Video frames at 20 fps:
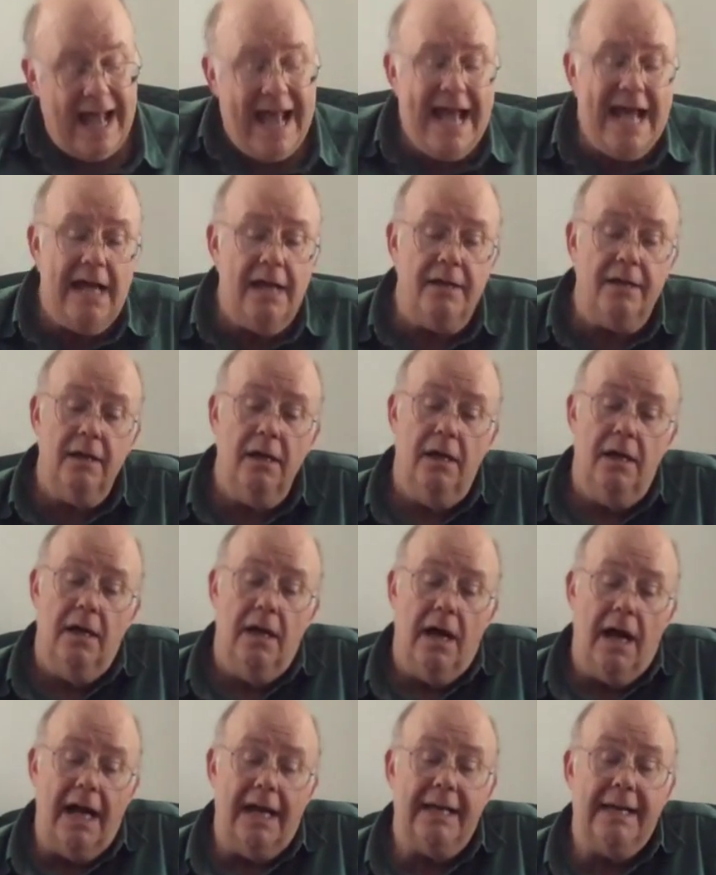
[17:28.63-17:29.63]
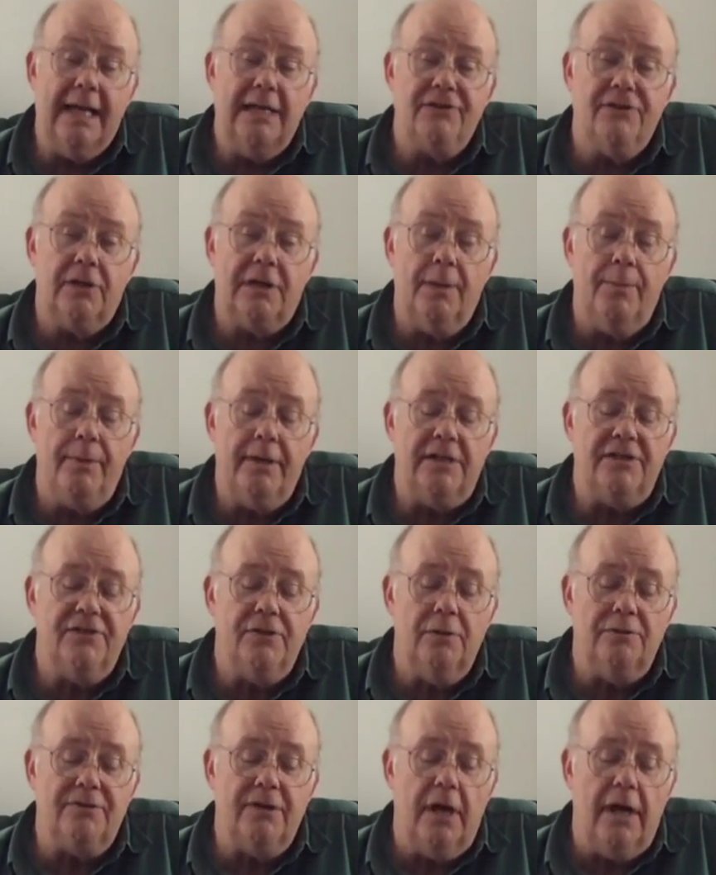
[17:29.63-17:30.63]
and I can catch a couple
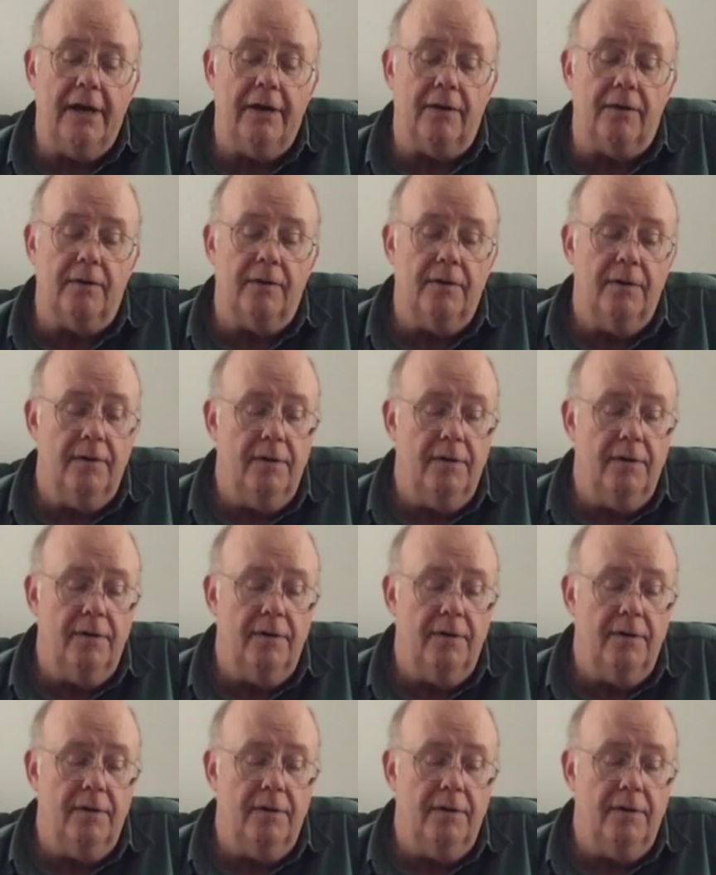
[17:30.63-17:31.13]
extra notes higher.